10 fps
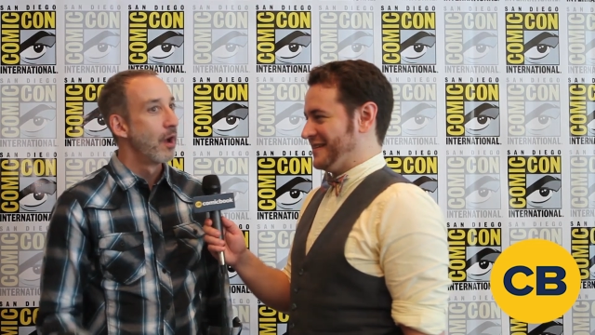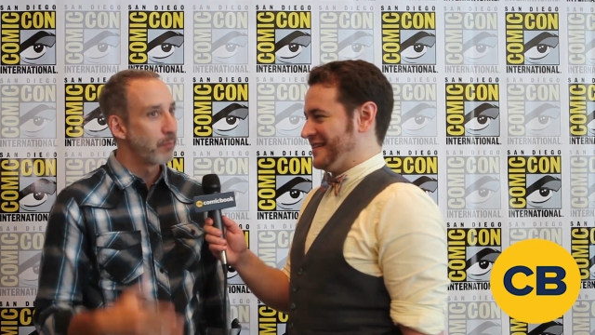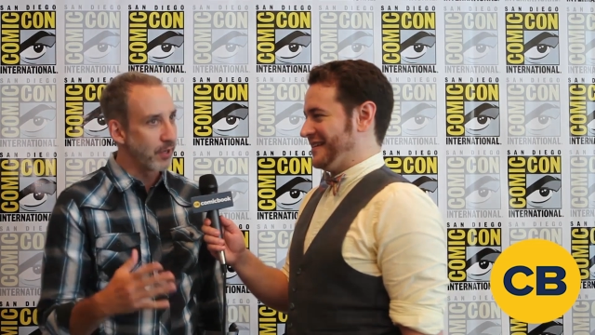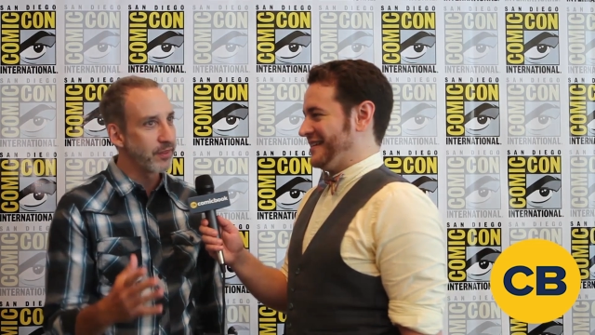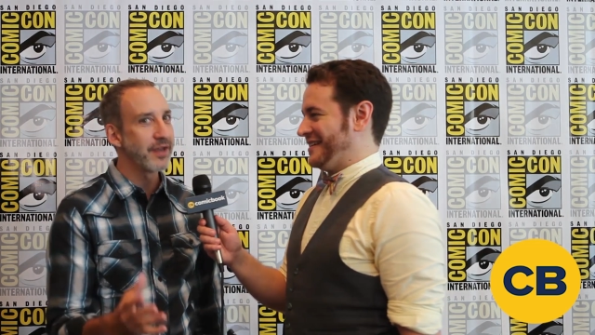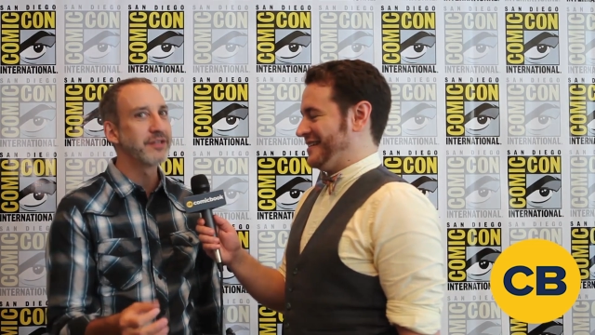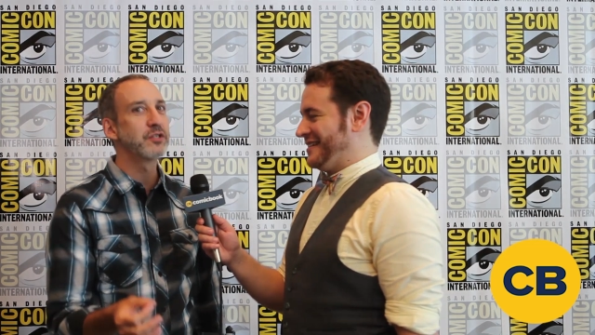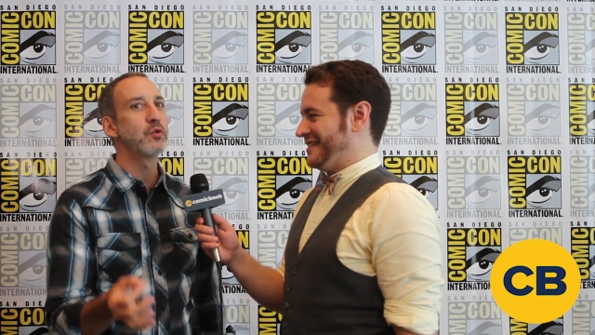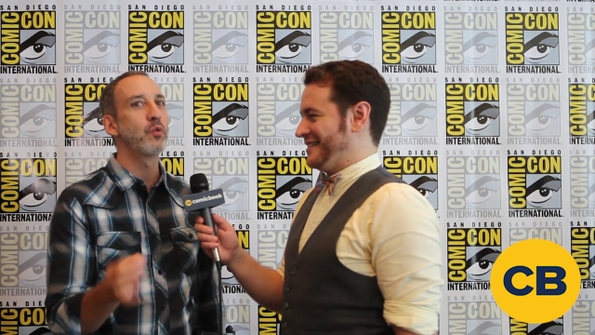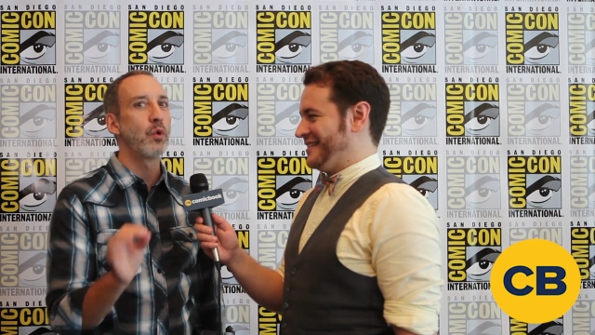Speaker 1: But they
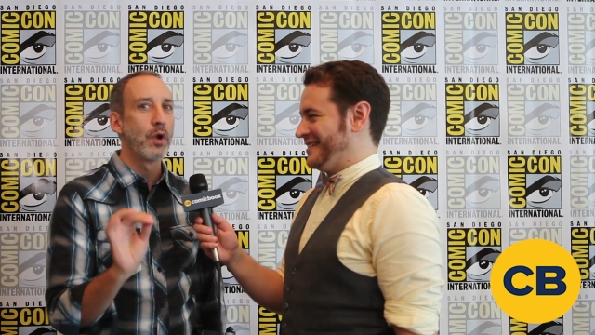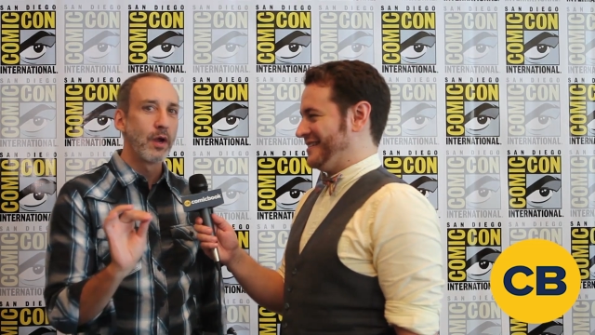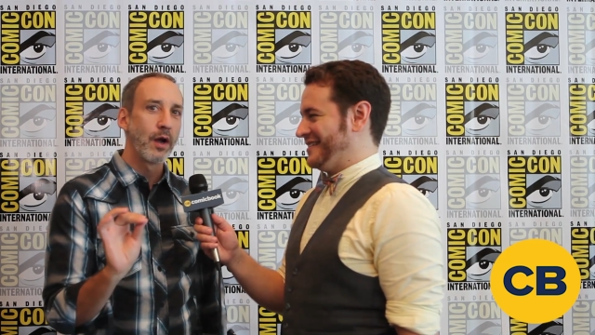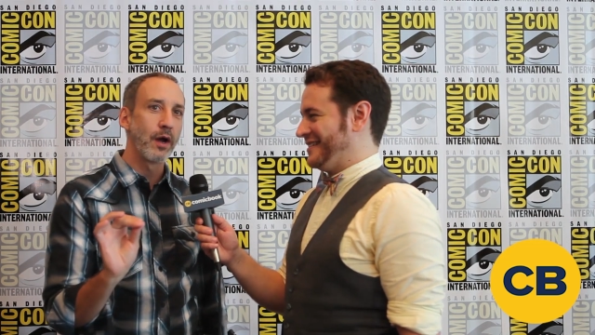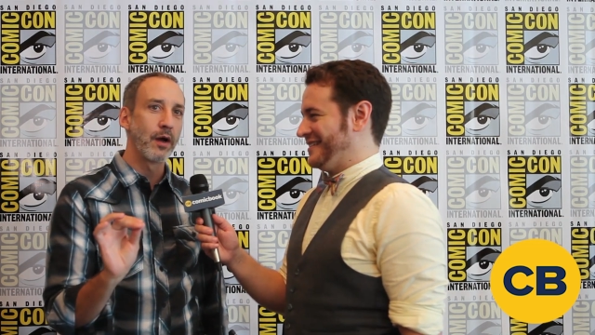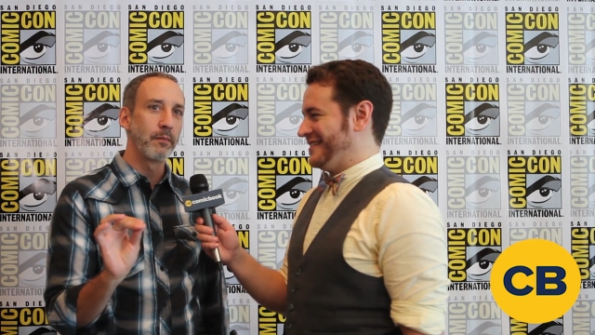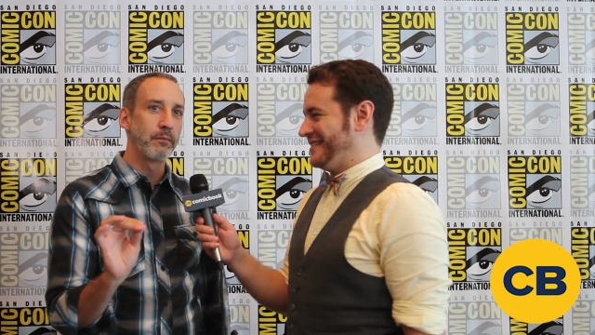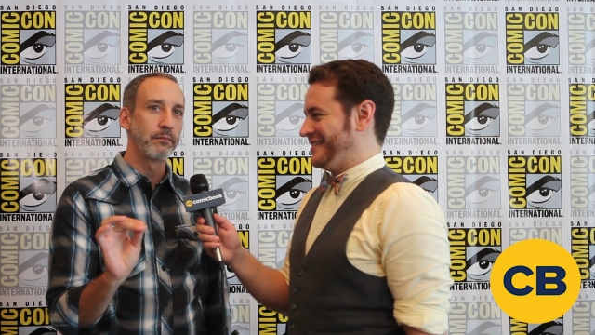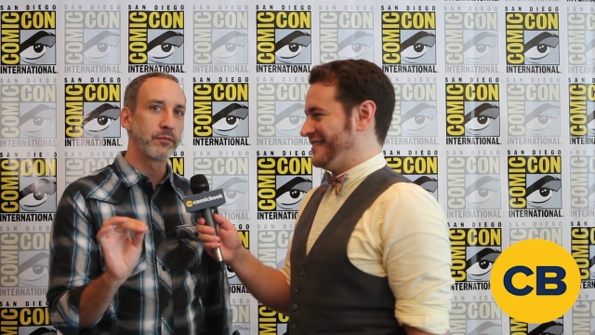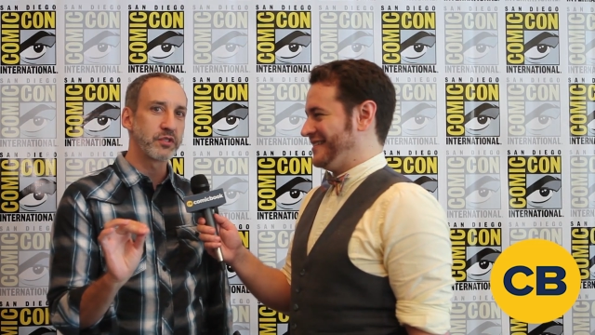do,
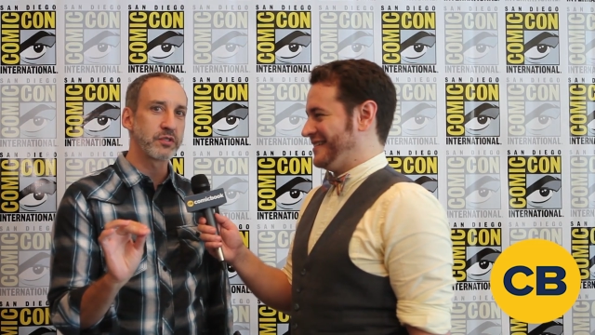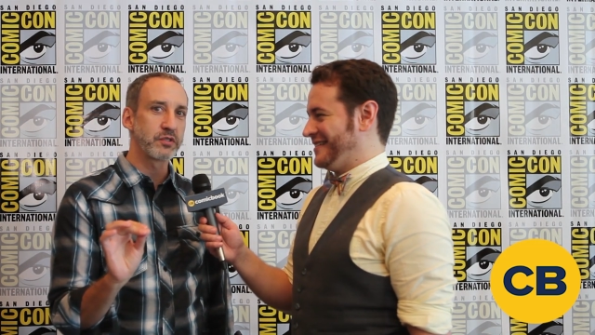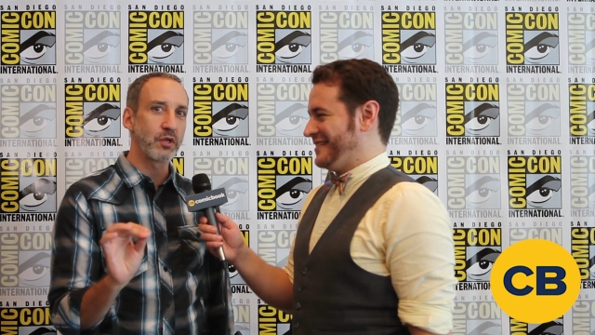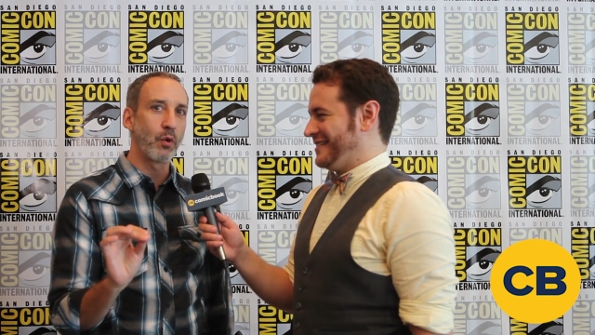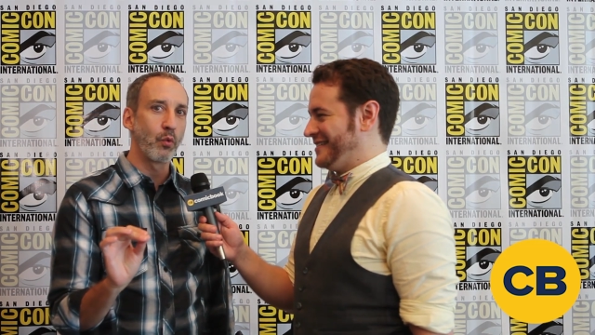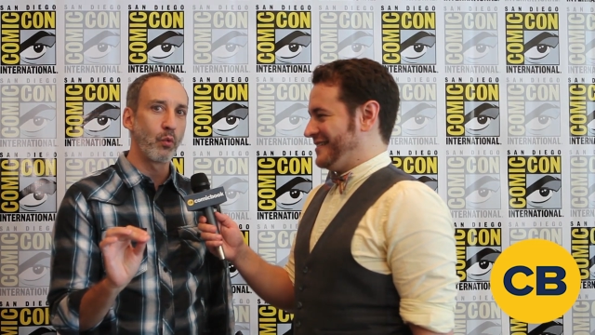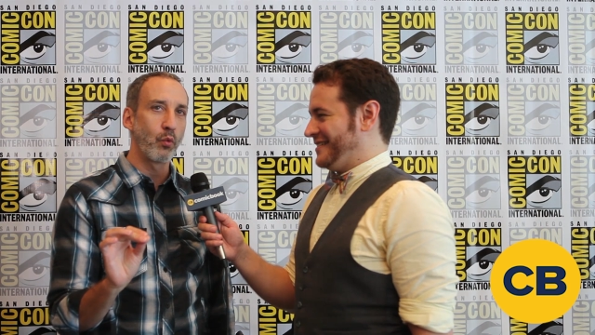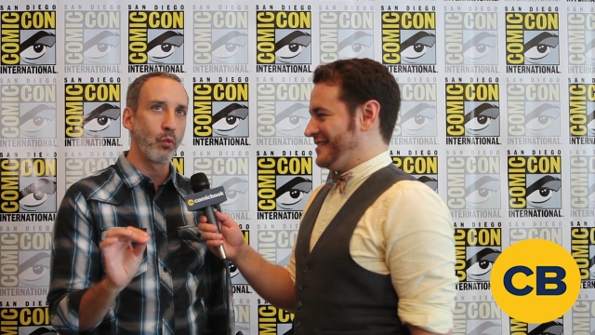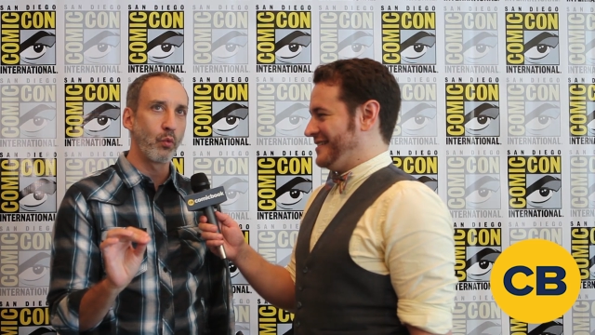um, so